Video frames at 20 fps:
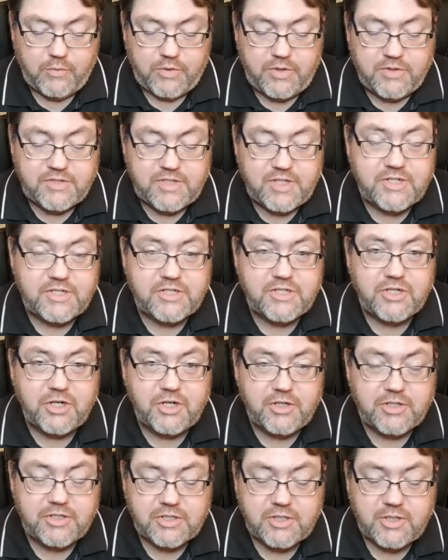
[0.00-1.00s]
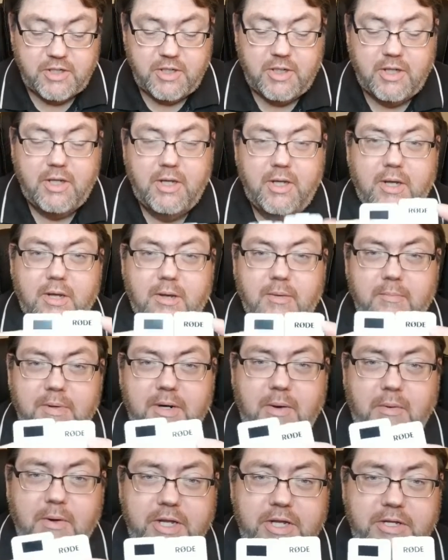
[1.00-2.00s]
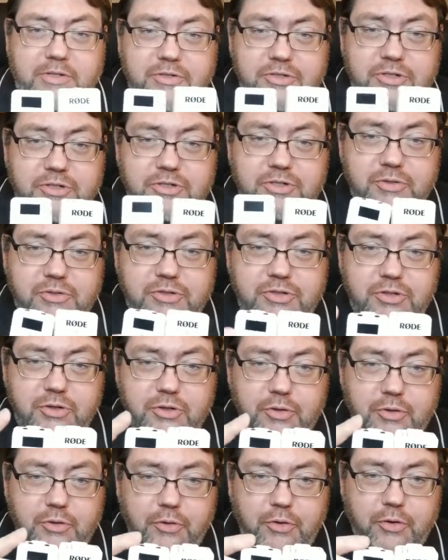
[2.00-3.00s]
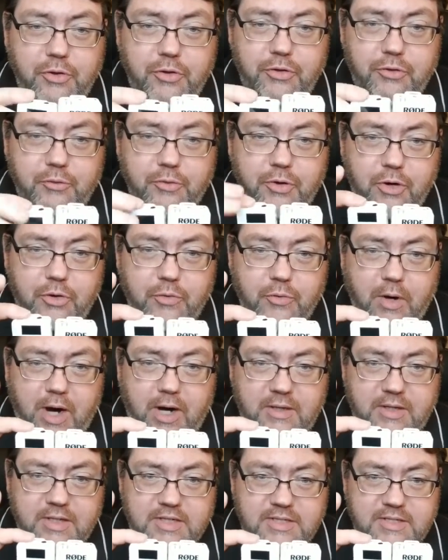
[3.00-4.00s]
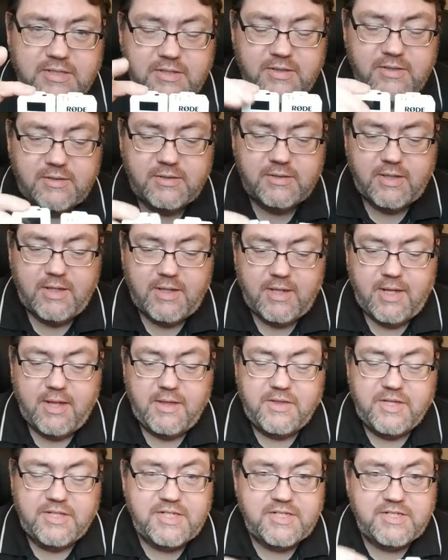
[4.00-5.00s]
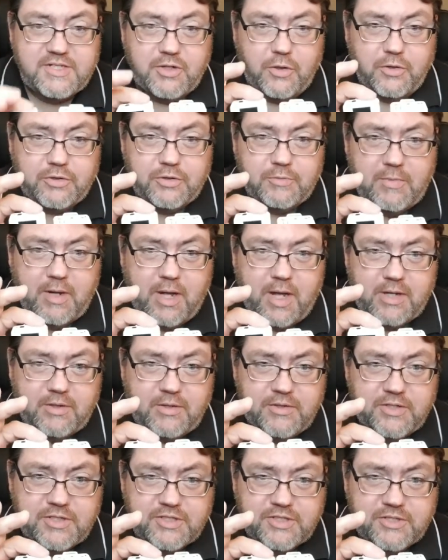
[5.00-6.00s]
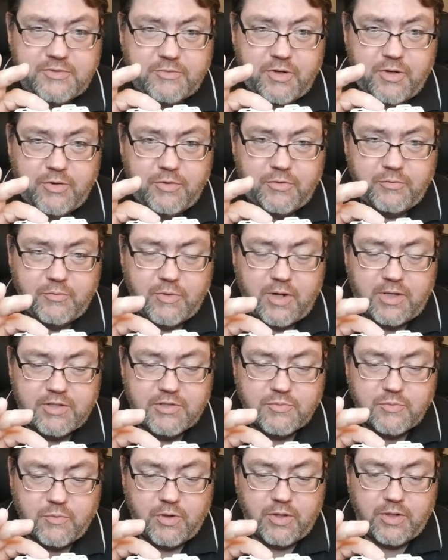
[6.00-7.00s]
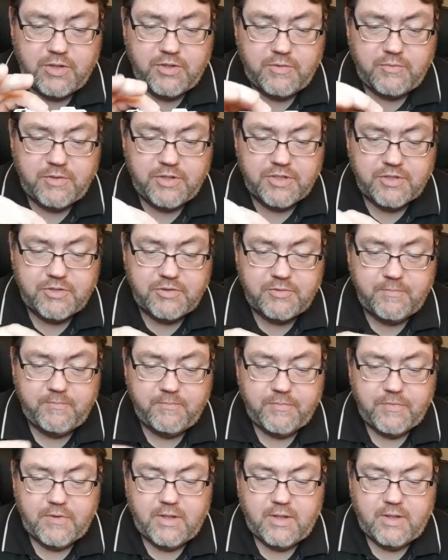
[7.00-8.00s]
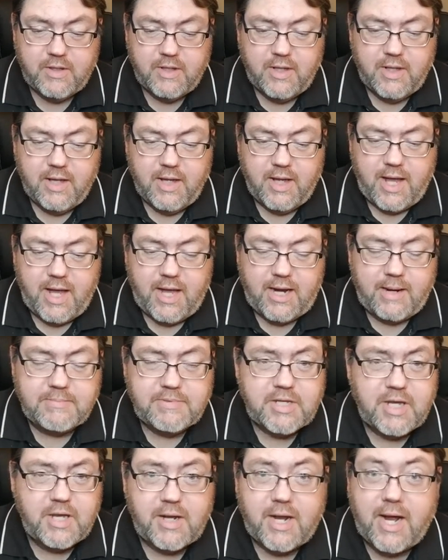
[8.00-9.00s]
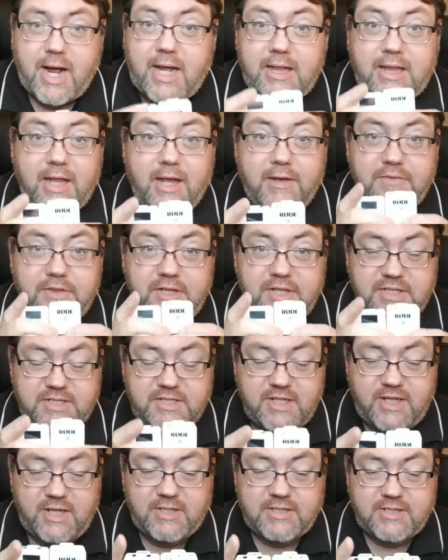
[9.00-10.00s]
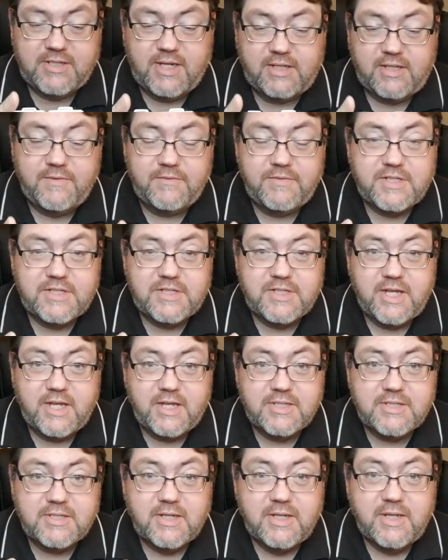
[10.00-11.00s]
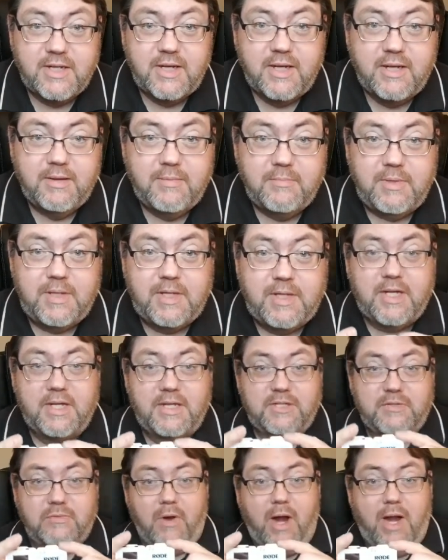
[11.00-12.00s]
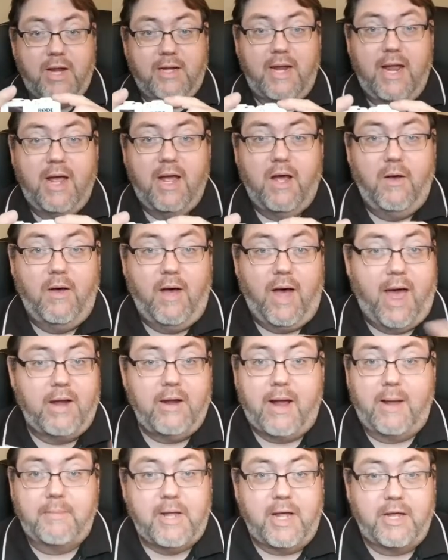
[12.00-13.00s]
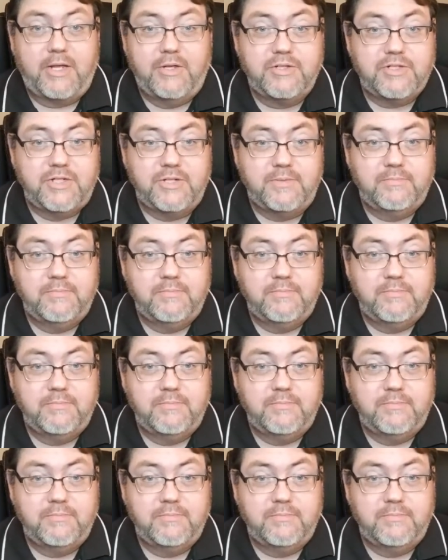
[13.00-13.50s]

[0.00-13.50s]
She's at church, but I want to introduce you to the Rode Wireless. This is the older model. This is the Rode Wireless 1, the original. And I'm telling you, I love these things. I love these things because right now, I'm not using them.